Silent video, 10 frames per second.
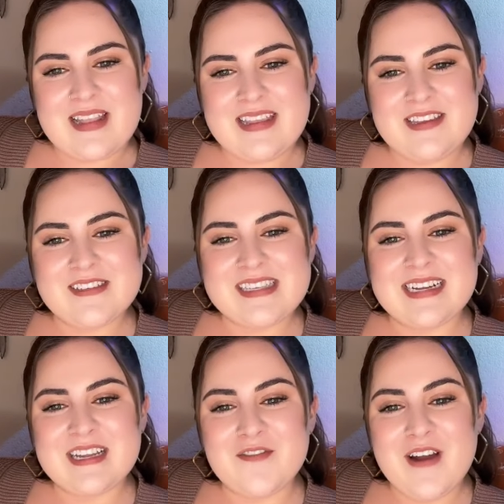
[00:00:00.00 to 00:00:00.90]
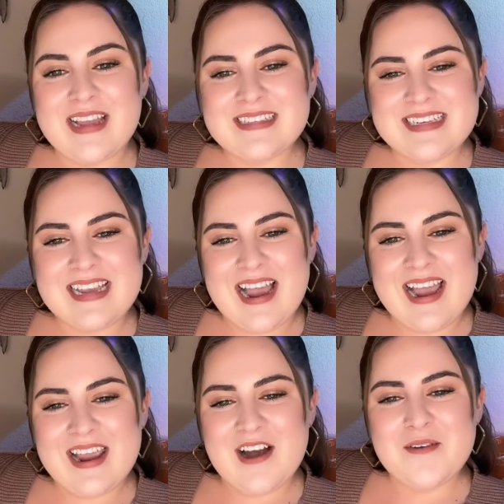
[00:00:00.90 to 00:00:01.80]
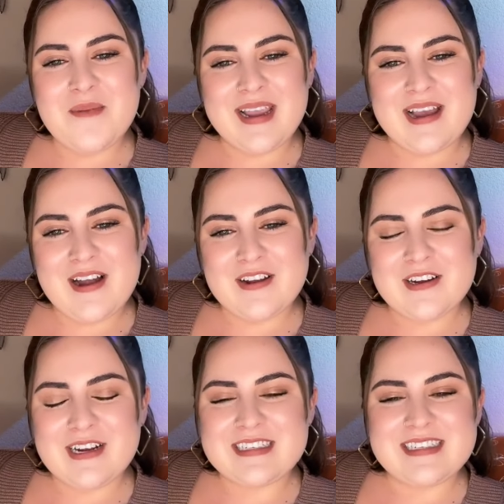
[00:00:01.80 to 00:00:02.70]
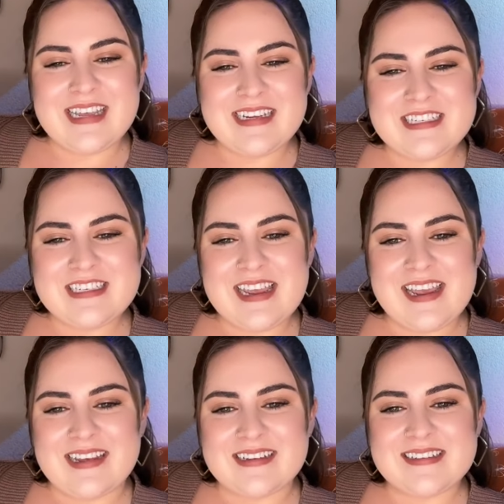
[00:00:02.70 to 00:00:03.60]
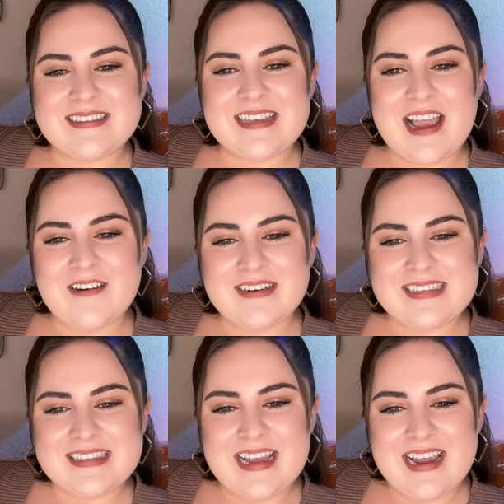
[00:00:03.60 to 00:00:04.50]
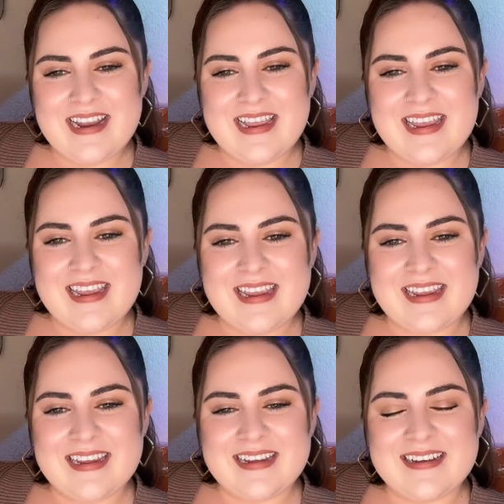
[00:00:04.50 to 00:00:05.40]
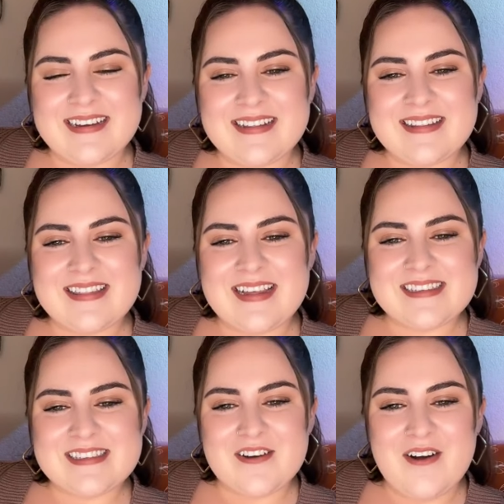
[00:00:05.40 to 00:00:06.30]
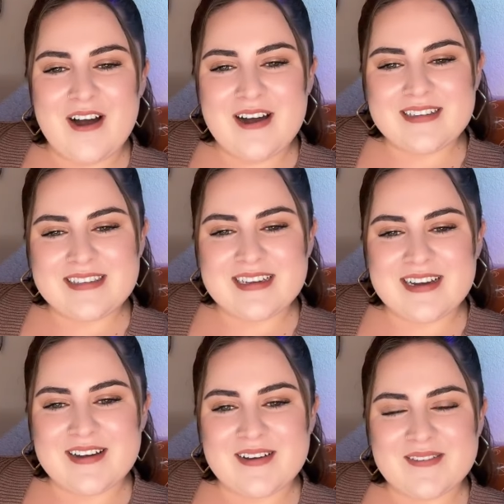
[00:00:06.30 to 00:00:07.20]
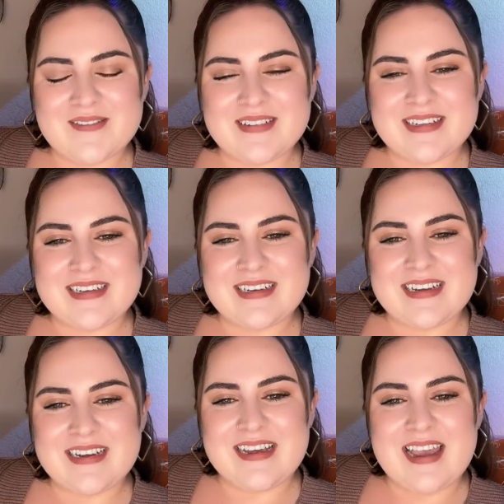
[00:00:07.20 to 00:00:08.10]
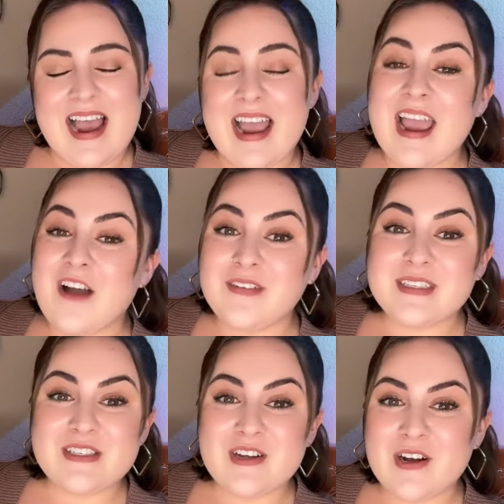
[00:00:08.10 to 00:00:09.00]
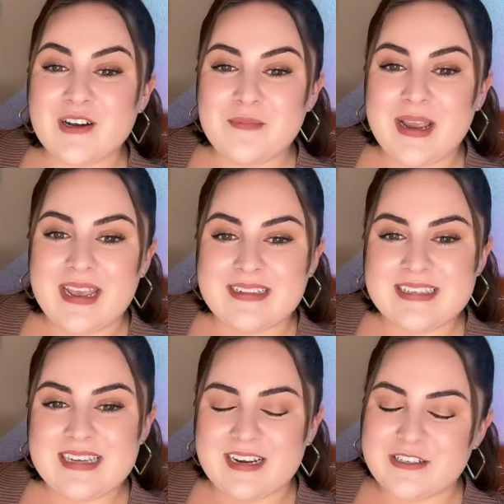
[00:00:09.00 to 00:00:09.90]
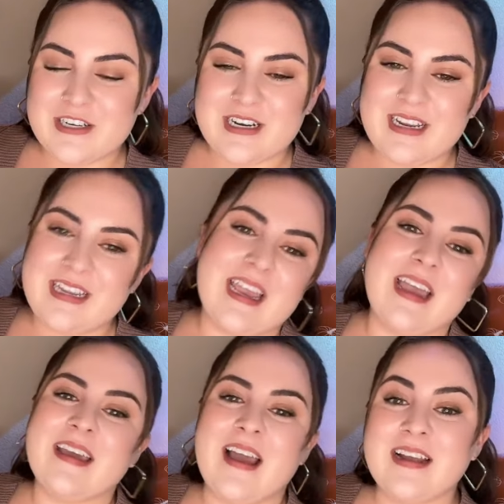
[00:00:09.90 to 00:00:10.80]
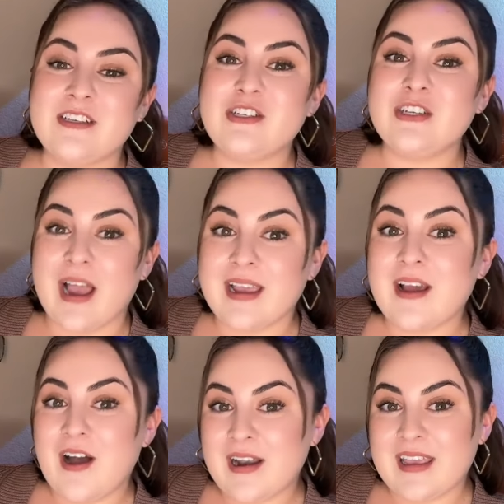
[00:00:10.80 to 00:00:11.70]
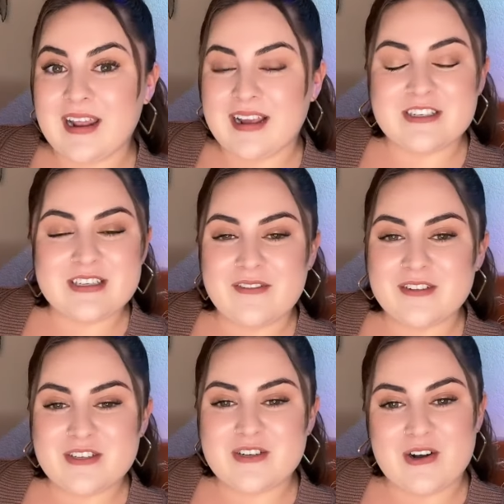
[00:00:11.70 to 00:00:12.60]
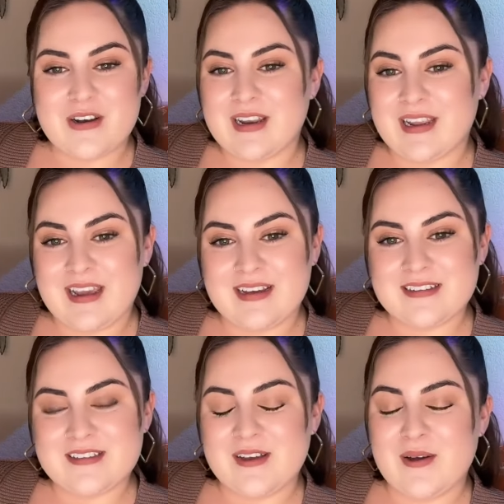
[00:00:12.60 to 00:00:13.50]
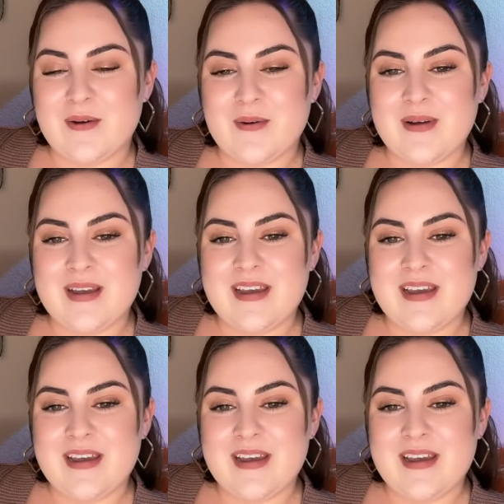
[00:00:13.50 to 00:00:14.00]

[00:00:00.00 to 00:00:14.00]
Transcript: You signed up for NTI. Oh my God, congratulations. How exciting. That's so awesome. I haven't started my NTI training yet. I got it. I just haven't started it yet. So